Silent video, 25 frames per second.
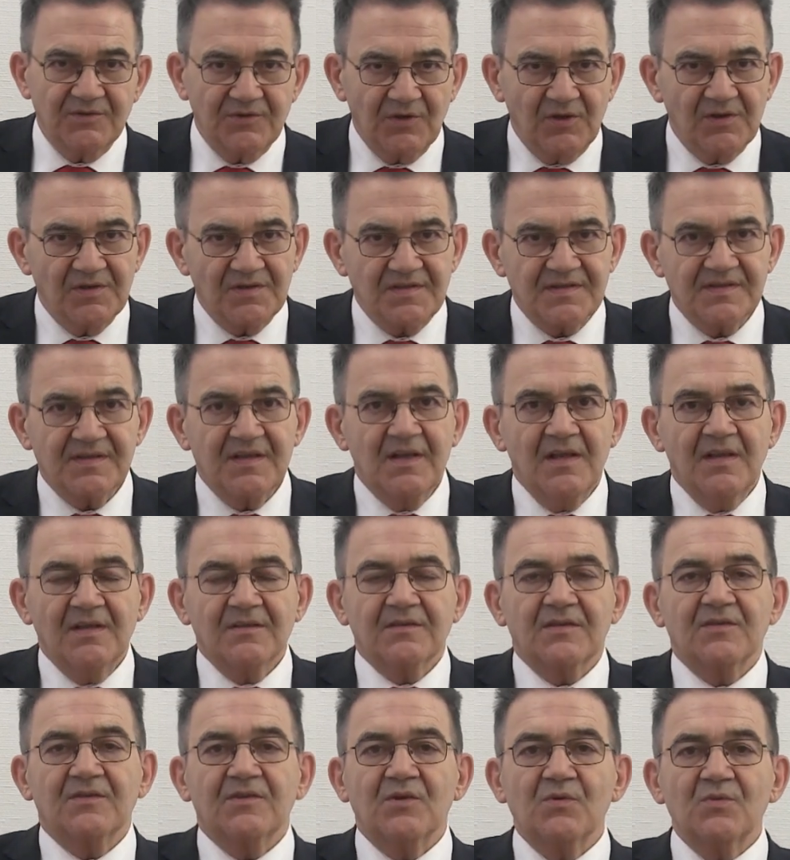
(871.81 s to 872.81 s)

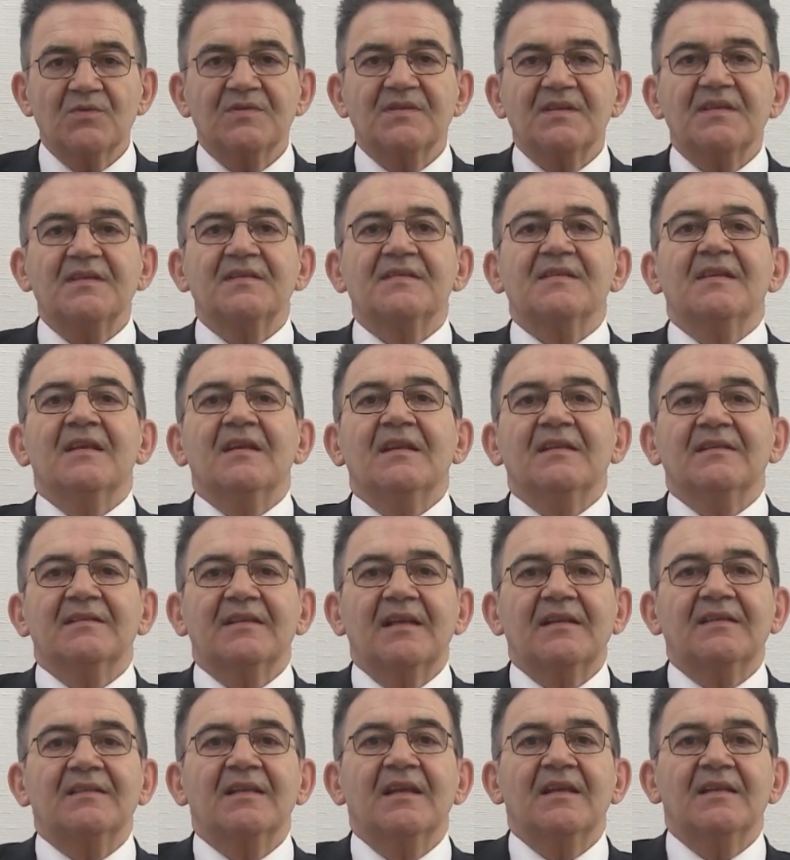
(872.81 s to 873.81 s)
The truth is
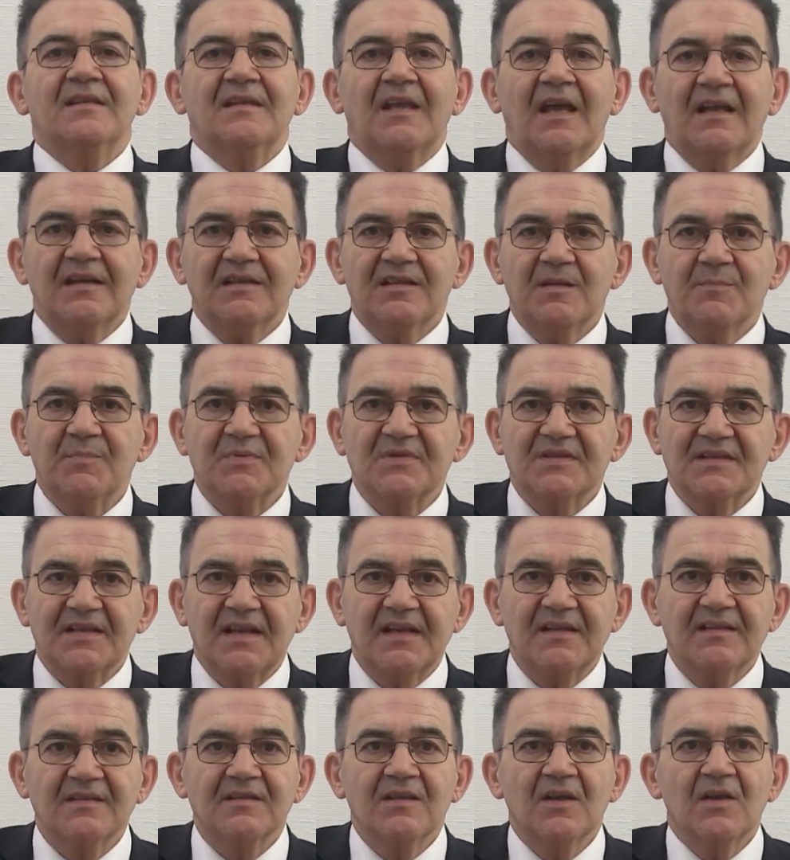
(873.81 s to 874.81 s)
that
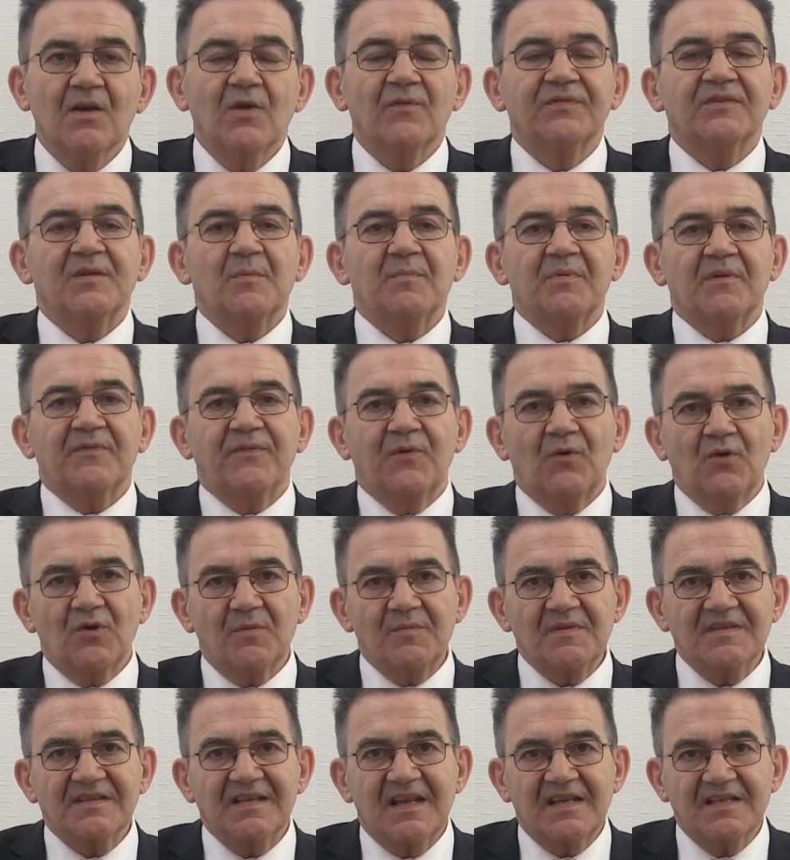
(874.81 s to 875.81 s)
90% of the
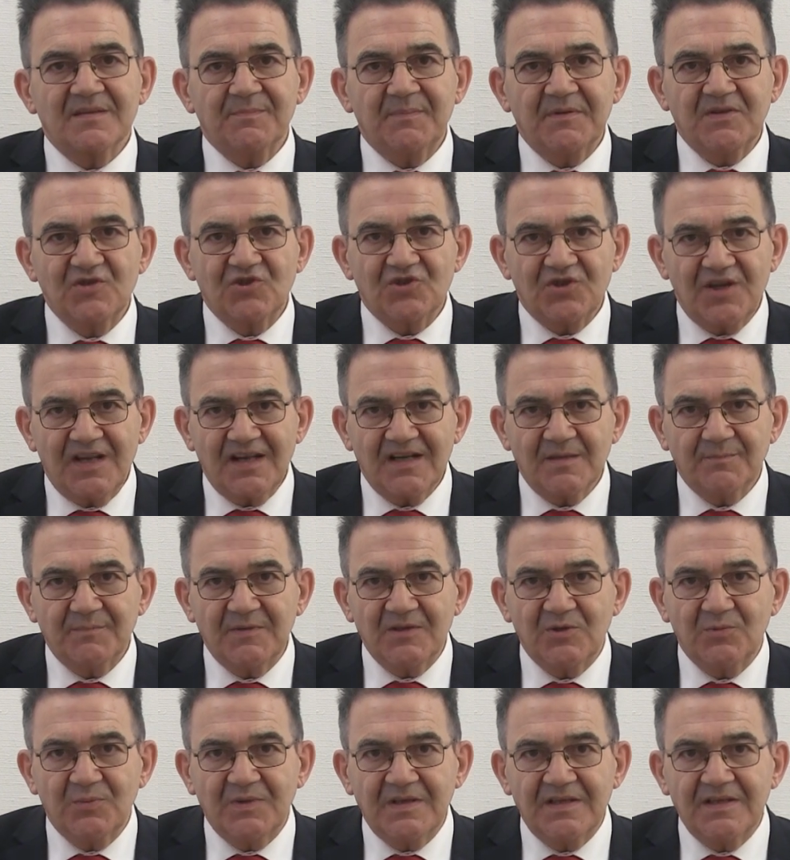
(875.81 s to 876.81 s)
performance has been shared
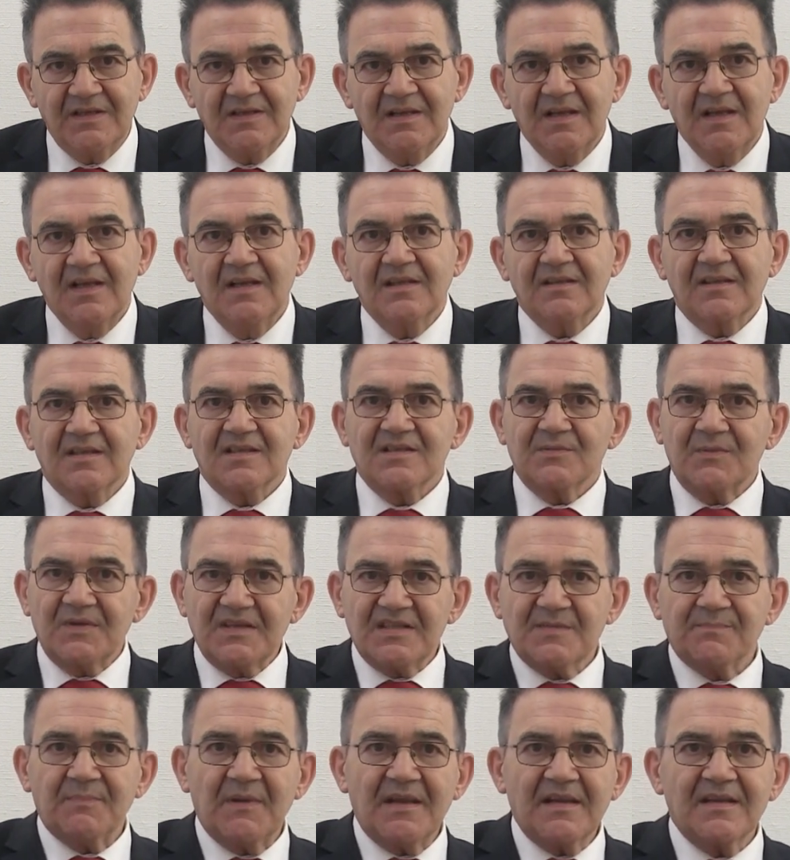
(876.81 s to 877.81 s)
between the
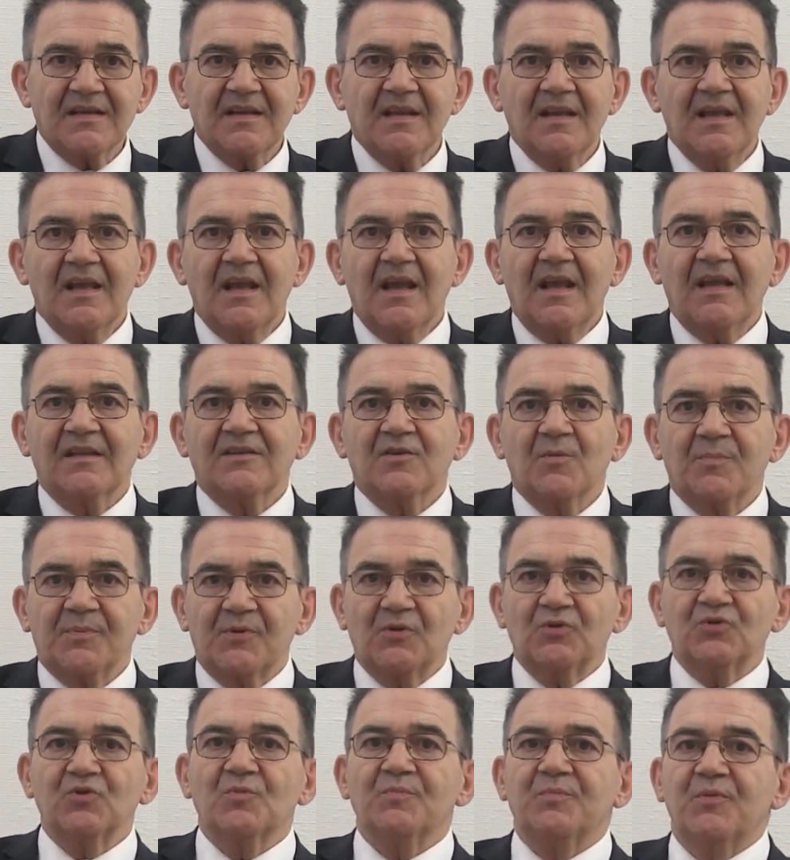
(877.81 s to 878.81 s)
Swiss bank and the
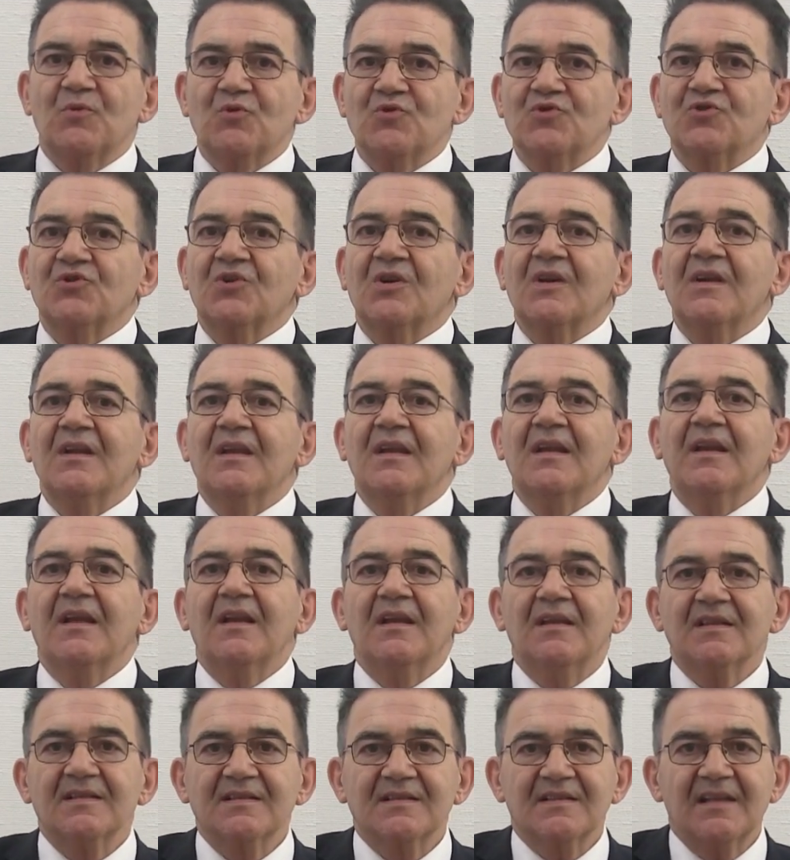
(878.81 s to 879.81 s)
product pusher
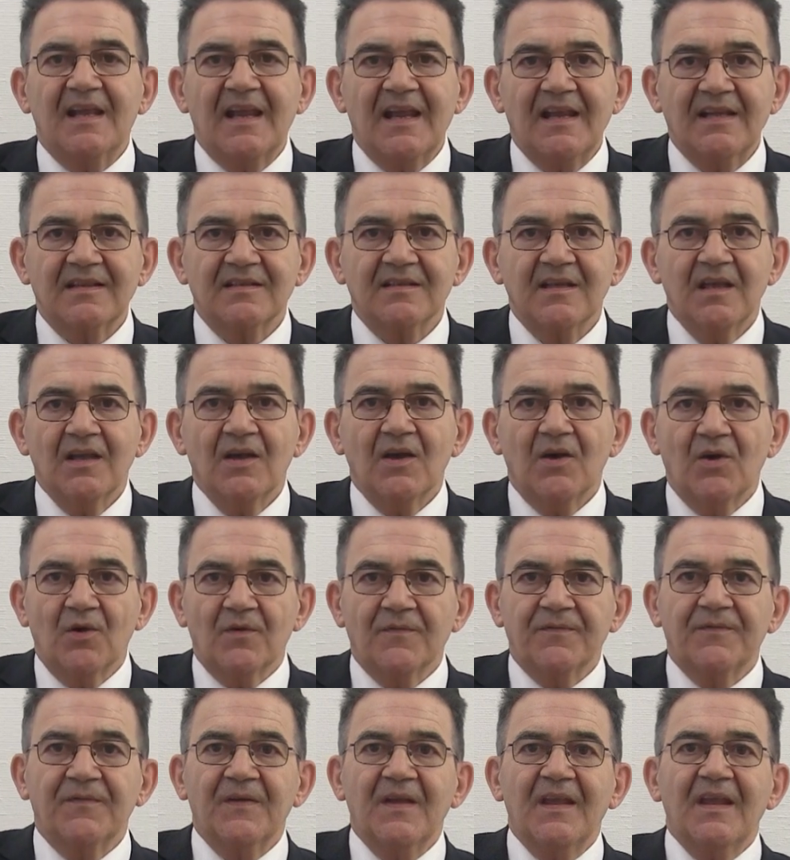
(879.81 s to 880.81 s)
instead
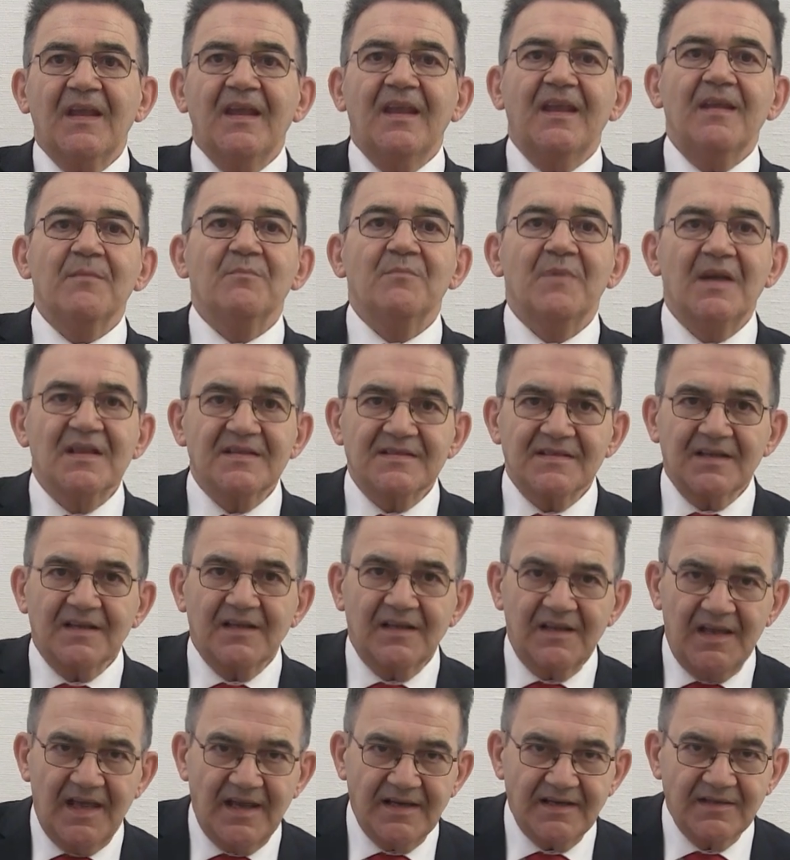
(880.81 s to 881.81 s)
of him as a
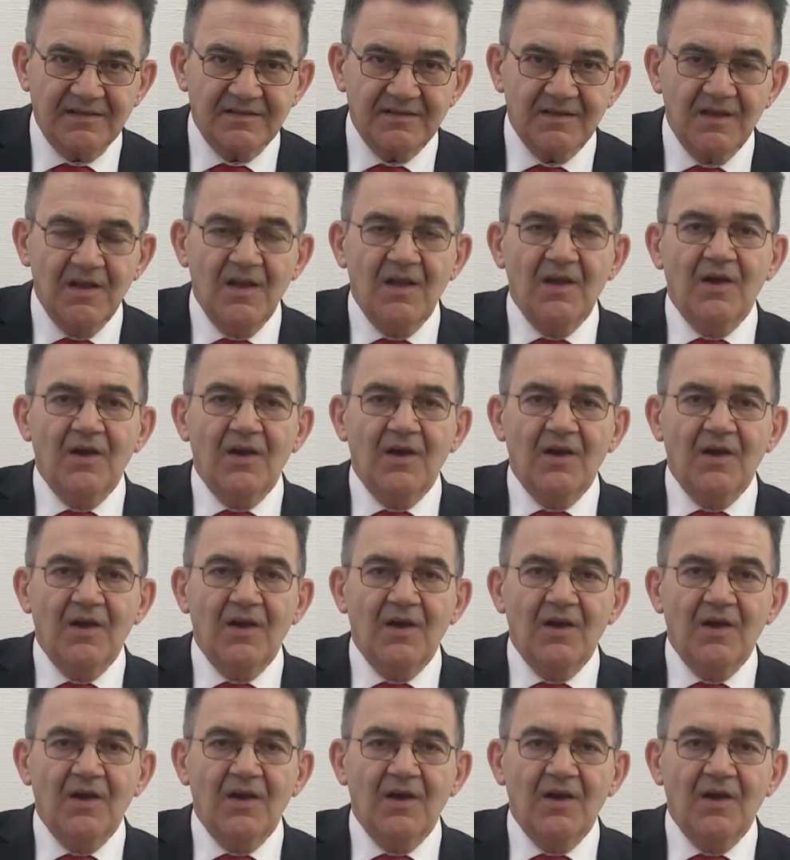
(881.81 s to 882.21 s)
client.